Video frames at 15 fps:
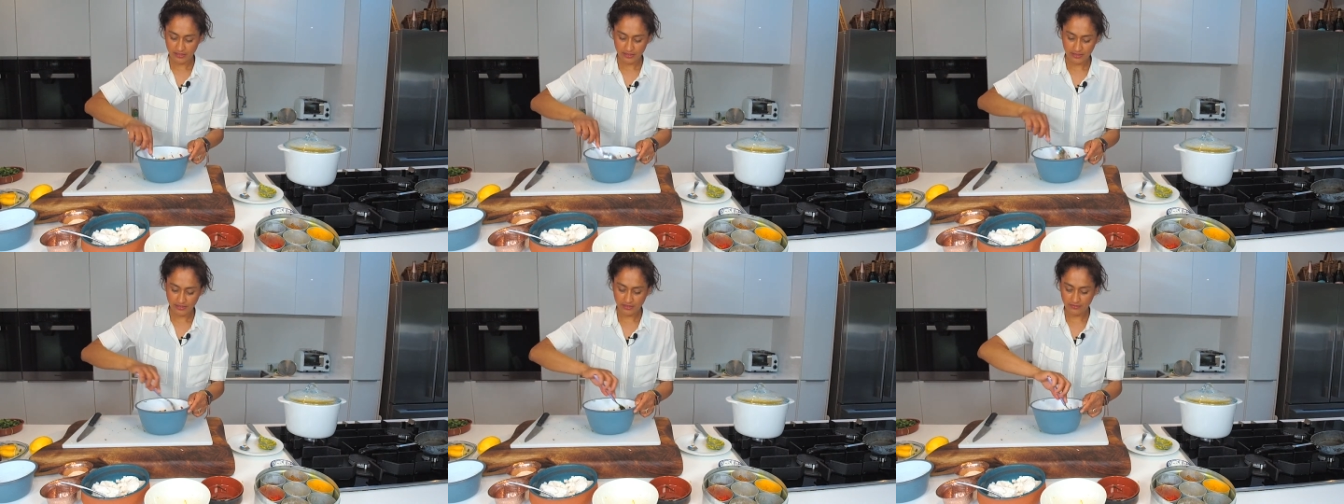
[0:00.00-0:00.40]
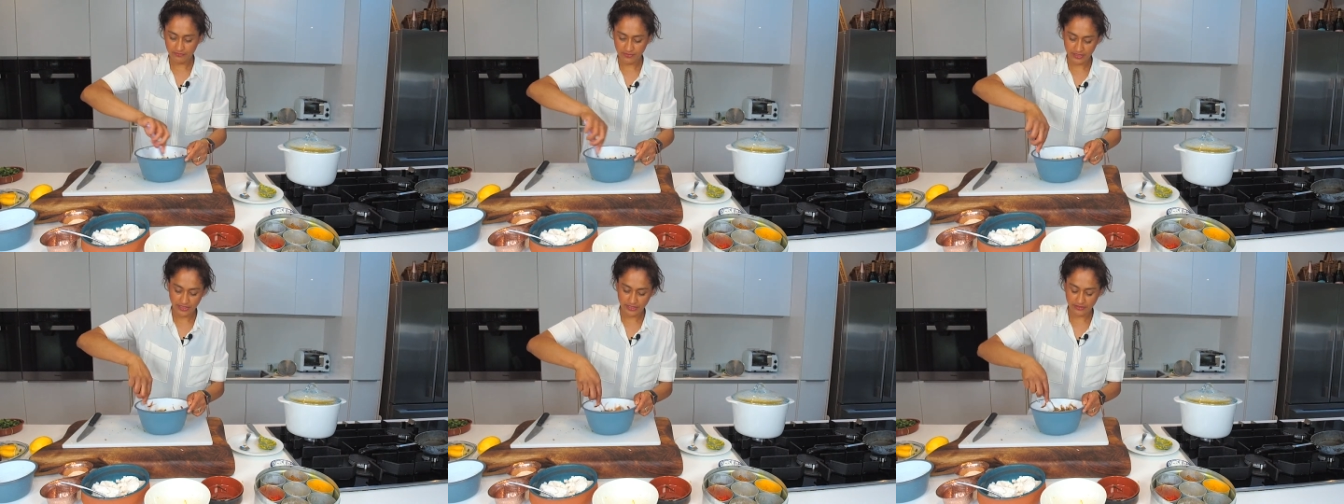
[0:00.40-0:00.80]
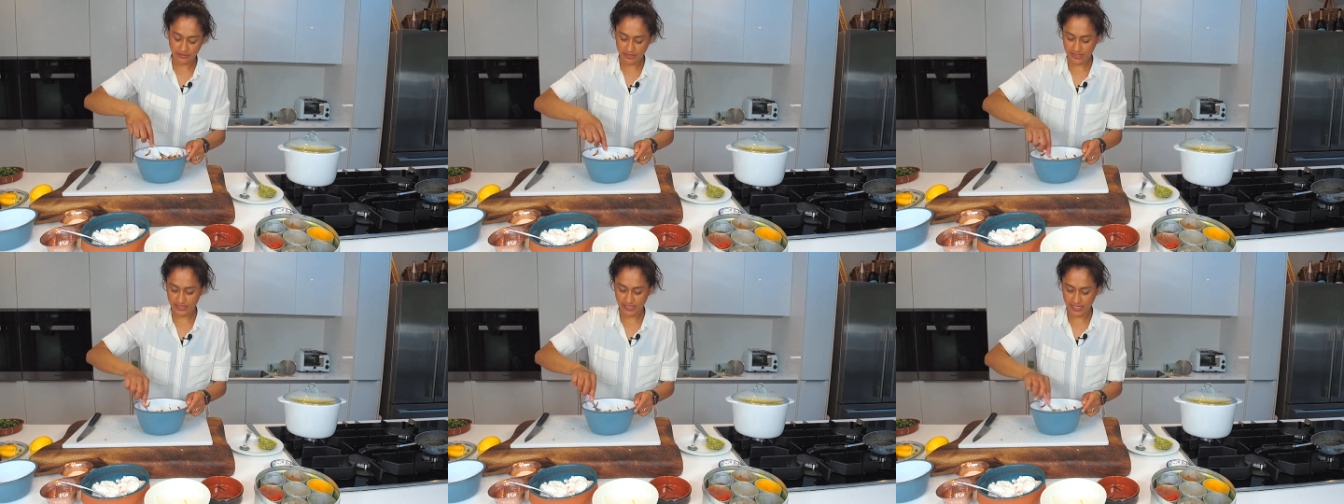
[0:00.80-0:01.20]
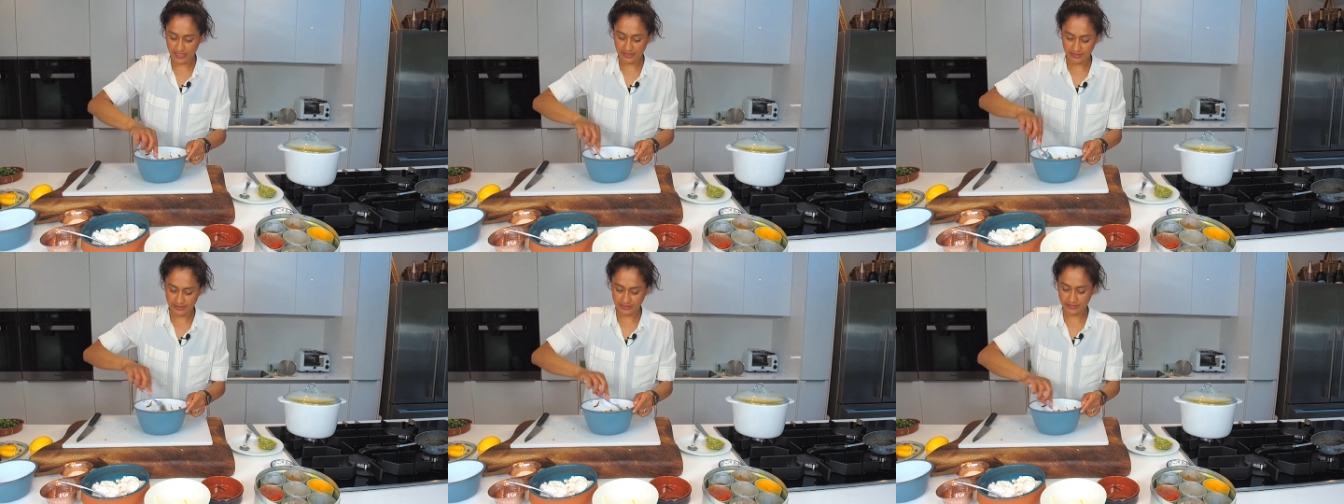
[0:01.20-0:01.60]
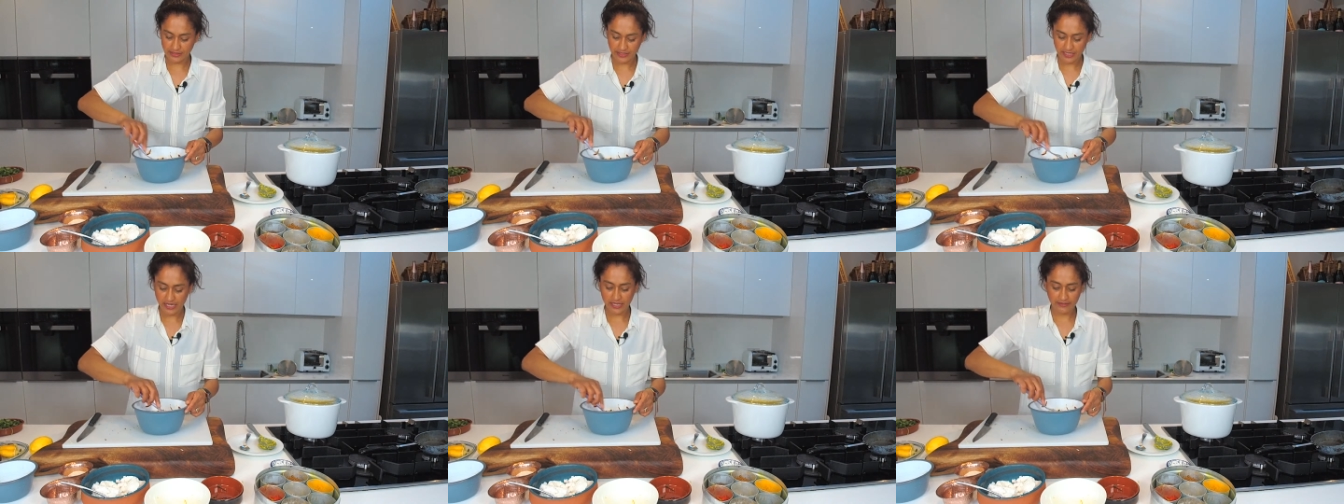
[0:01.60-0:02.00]
lovely little salad.
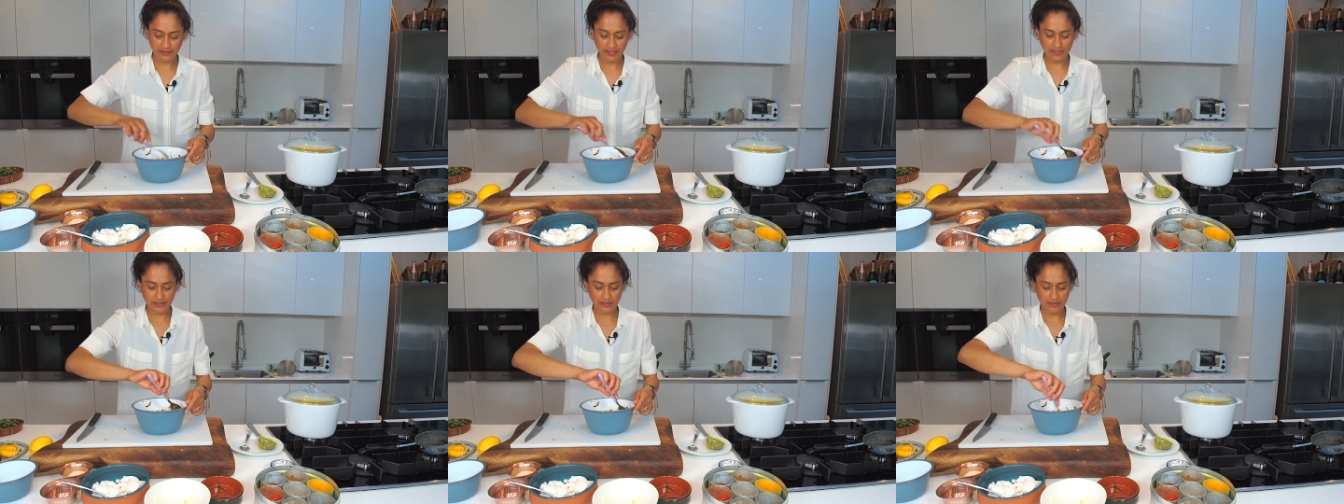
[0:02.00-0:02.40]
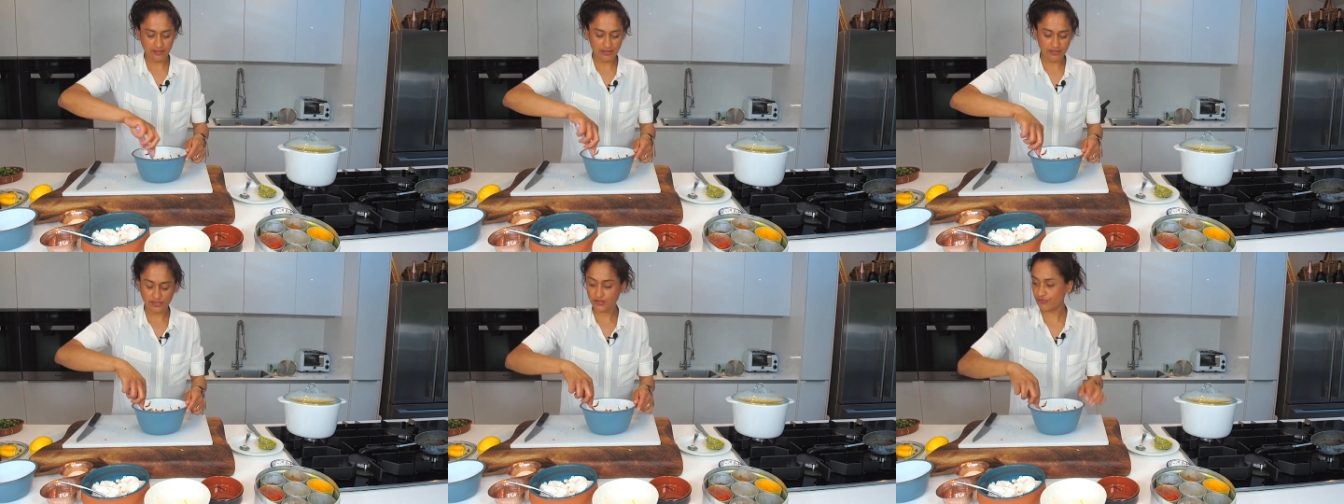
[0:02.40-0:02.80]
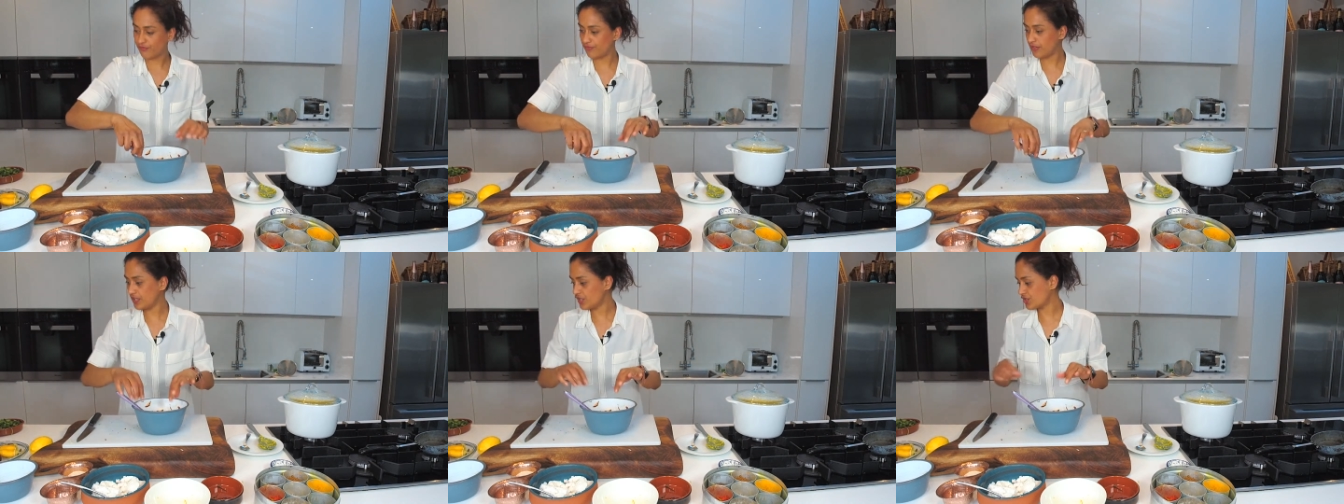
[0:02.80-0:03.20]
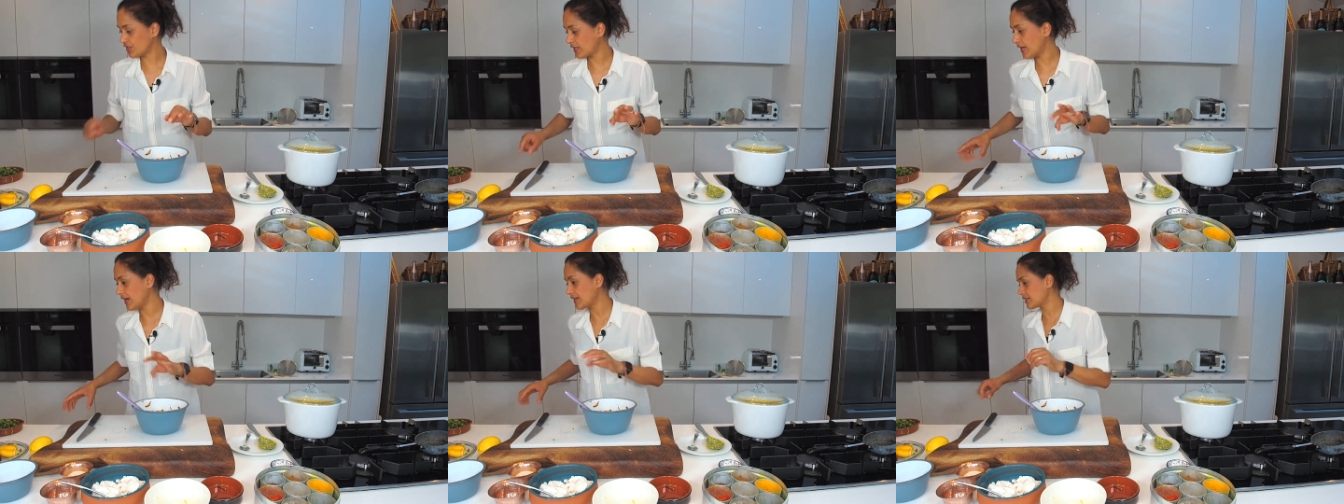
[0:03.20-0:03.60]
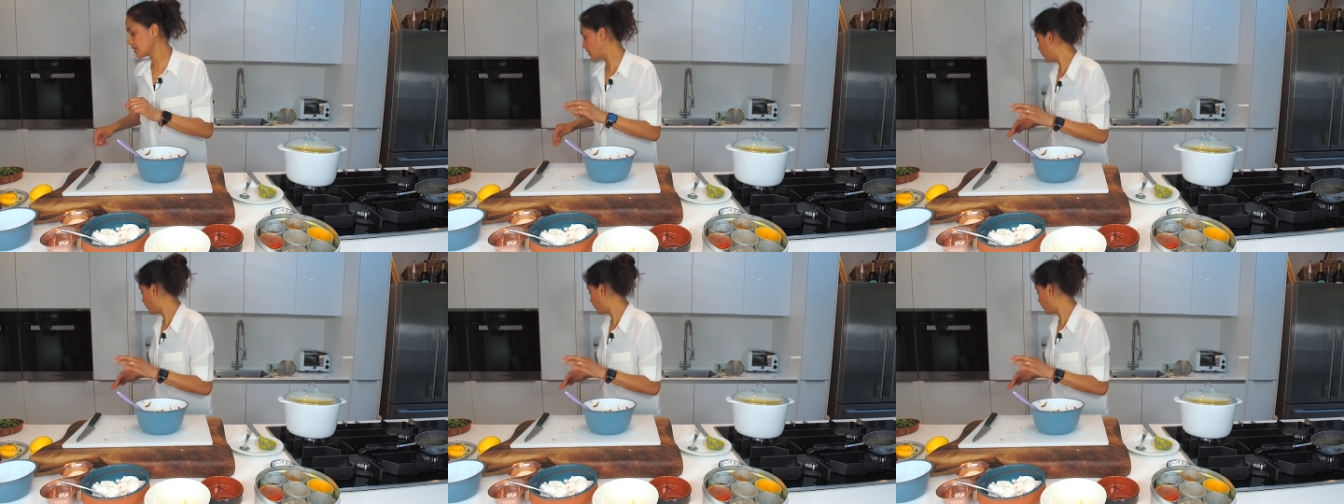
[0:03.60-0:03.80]
And then to finish that,